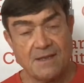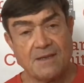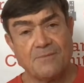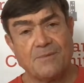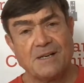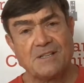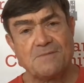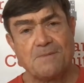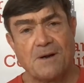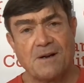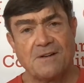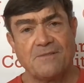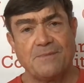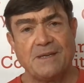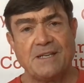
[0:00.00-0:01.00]
But it's
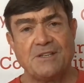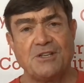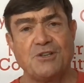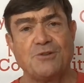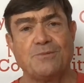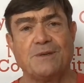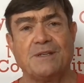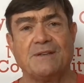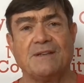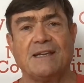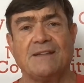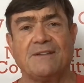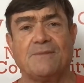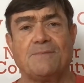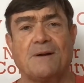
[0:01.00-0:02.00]
part of being human.
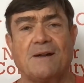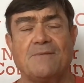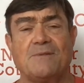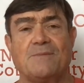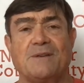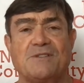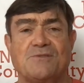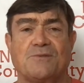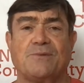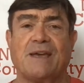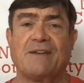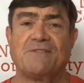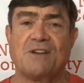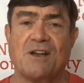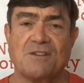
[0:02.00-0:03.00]
And the problem is, when we
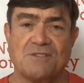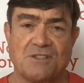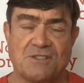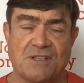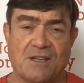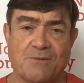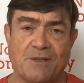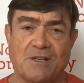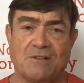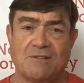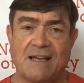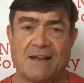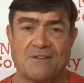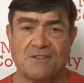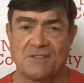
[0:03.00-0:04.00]
have toxic shame, we don't
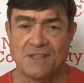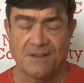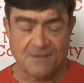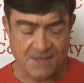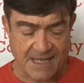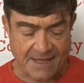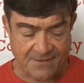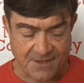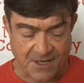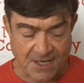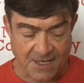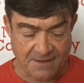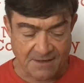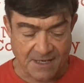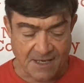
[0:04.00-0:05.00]
allow ourselves that
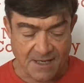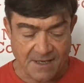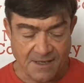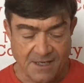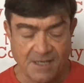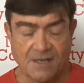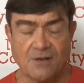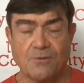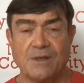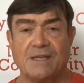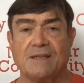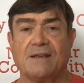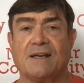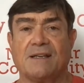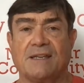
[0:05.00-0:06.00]
thought.
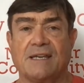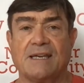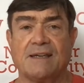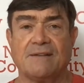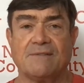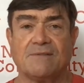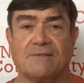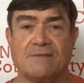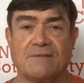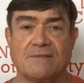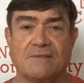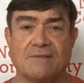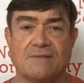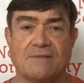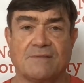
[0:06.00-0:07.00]
We
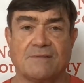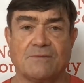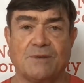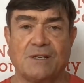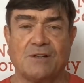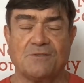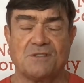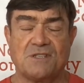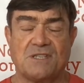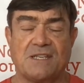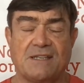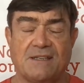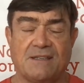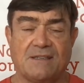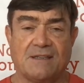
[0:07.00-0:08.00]
don't
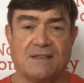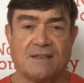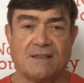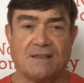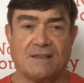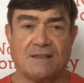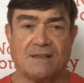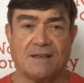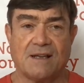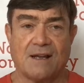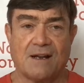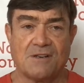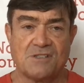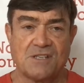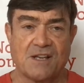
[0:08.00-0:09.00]
see
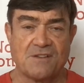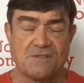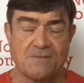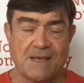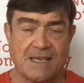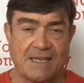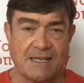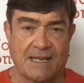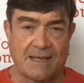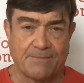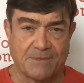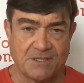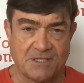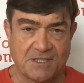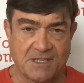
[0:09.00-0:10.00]
ourselves making a
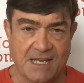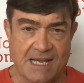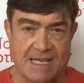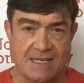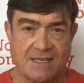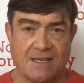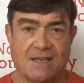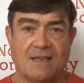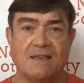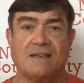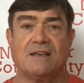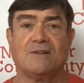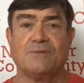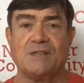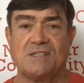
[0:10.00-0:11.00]
mistake.
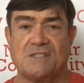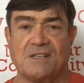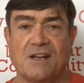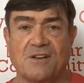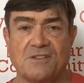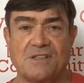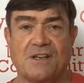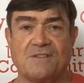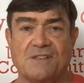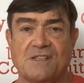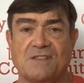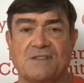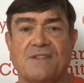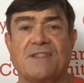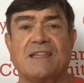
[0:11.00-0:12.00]
We see ourselves
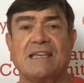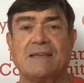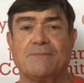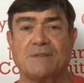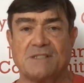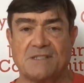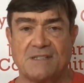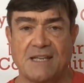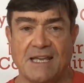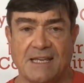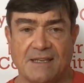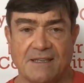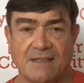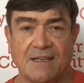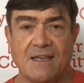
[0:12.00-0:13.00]
as the
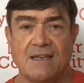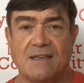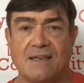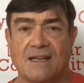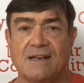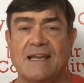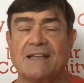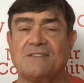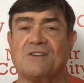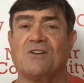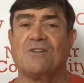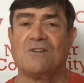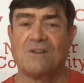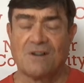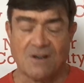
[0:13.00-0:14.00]
mistake. And that's a
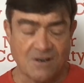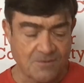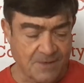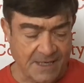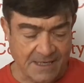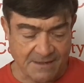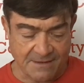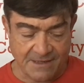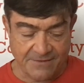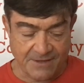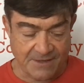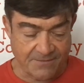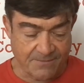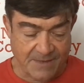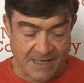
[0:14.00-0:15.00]
hard way to live.
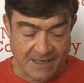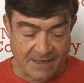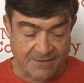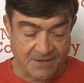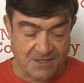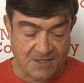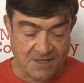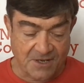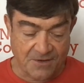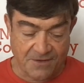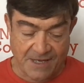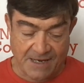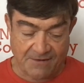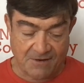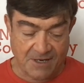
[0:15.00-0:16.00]
And many of us know
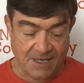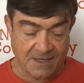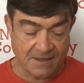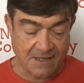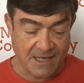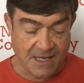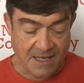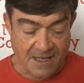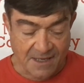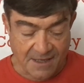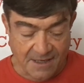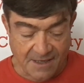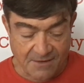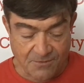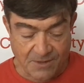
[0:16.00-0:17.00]
that, right?
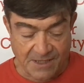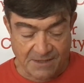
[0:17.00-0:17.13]
And